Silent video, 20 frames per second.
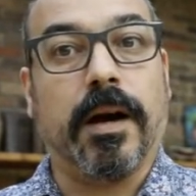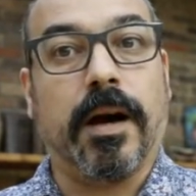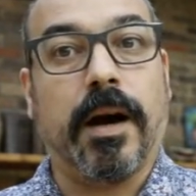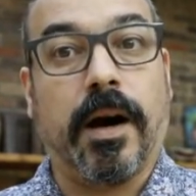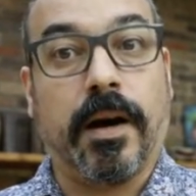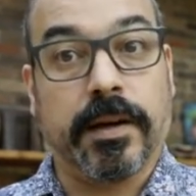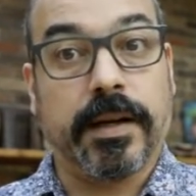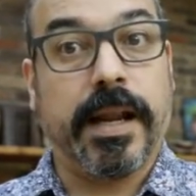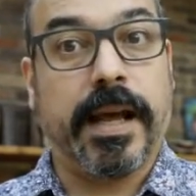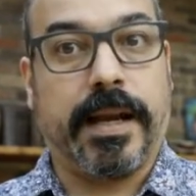
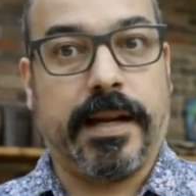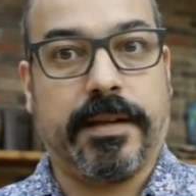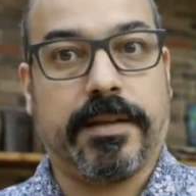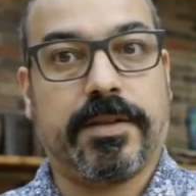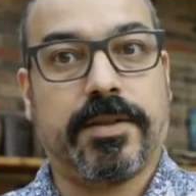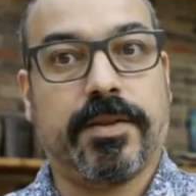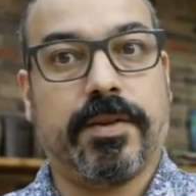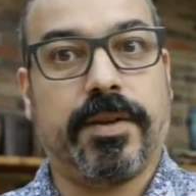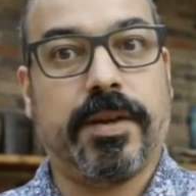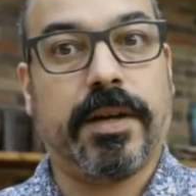on land,
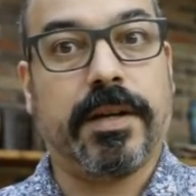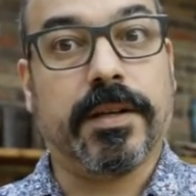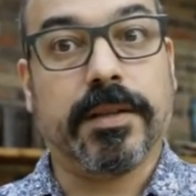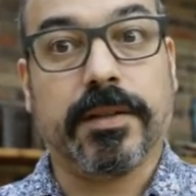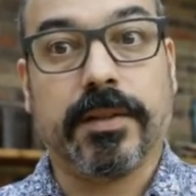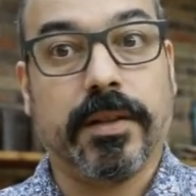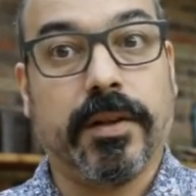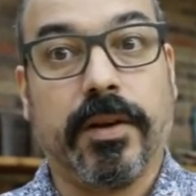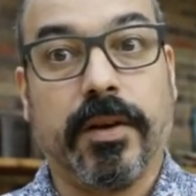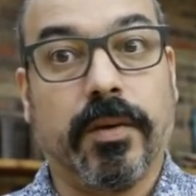so
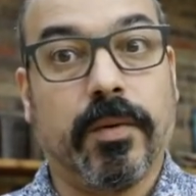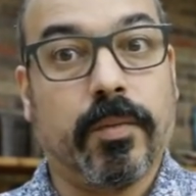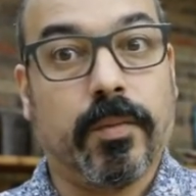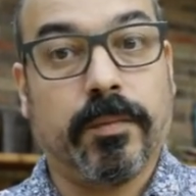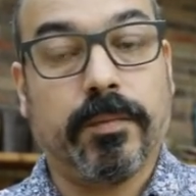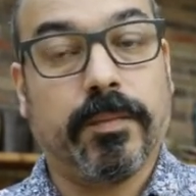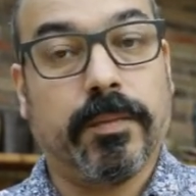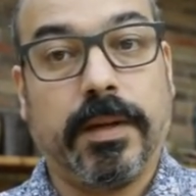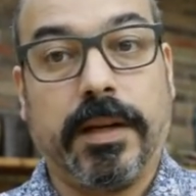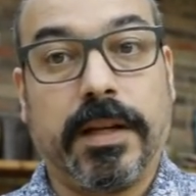
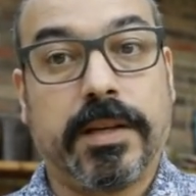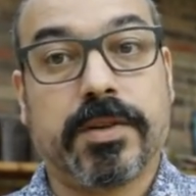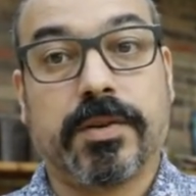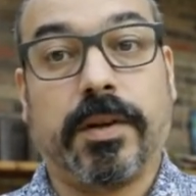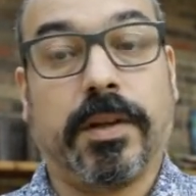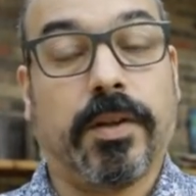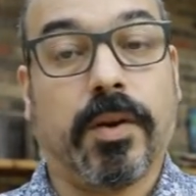literally